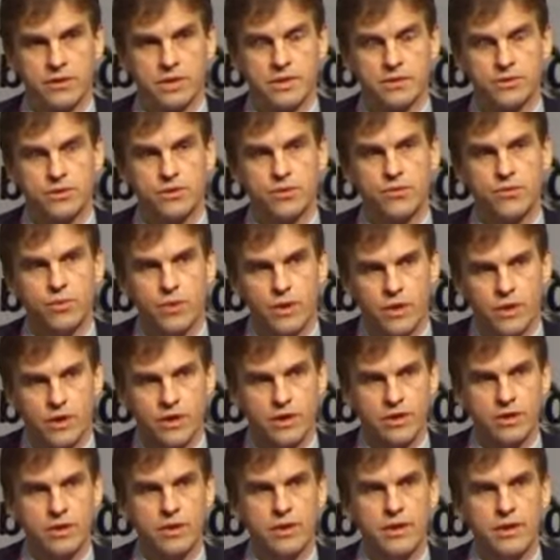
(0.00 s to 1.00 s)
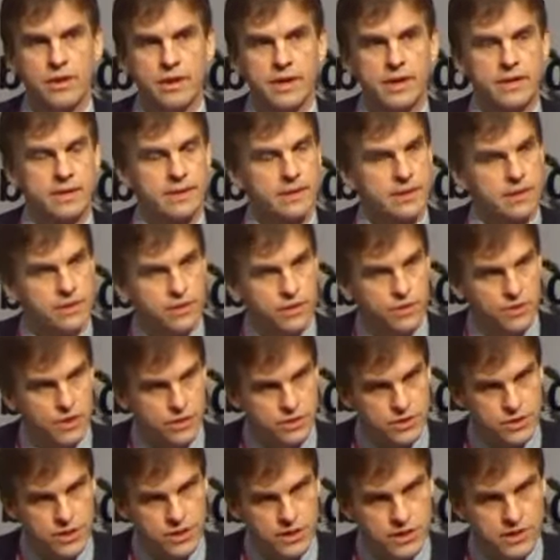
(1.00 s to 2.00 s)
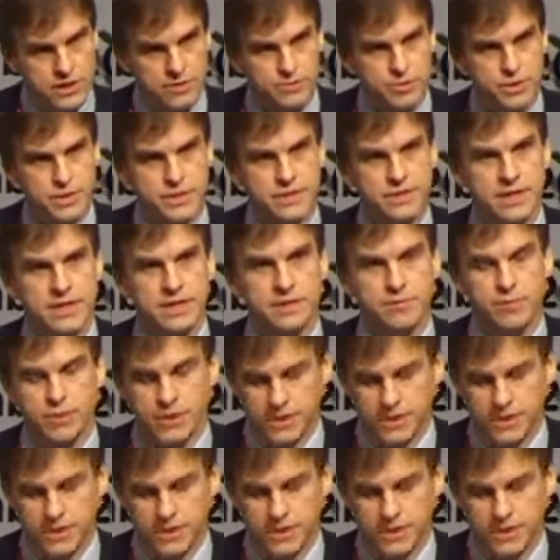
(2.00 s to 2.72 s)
They do work, not 100%,